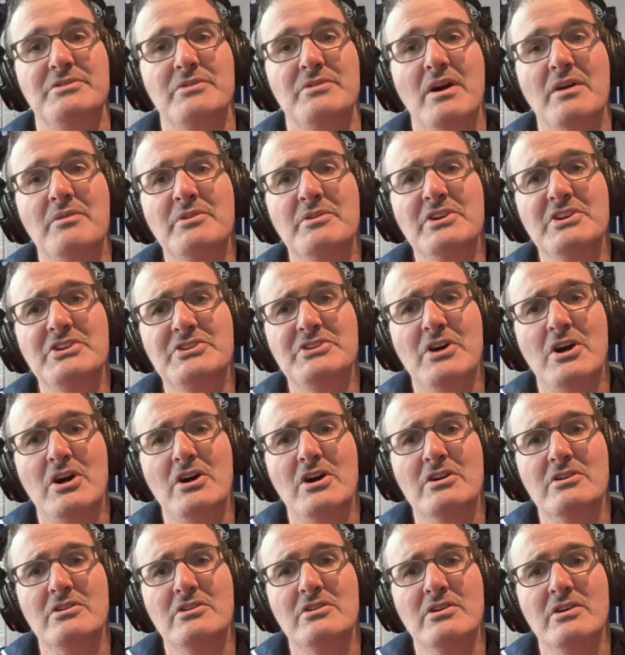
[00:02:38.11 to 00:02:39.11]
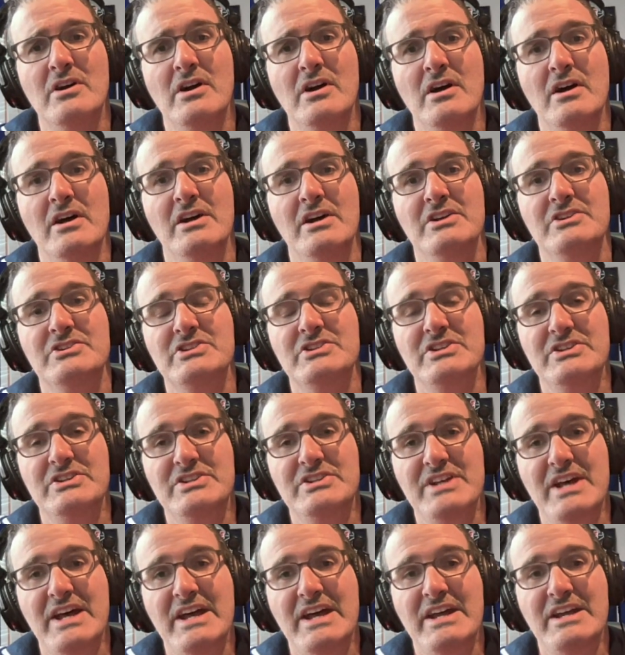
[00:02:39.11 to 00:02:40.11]
So I want to talk
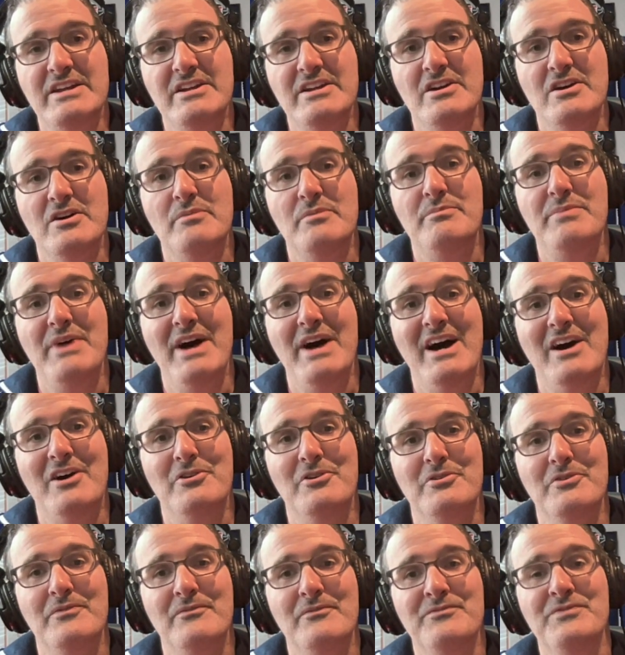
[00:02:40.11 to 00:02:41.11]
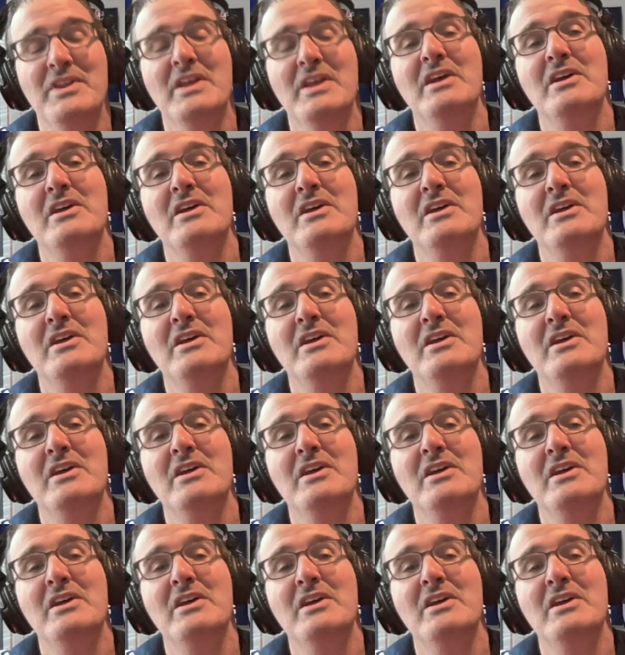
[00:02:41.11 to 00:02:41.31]
today about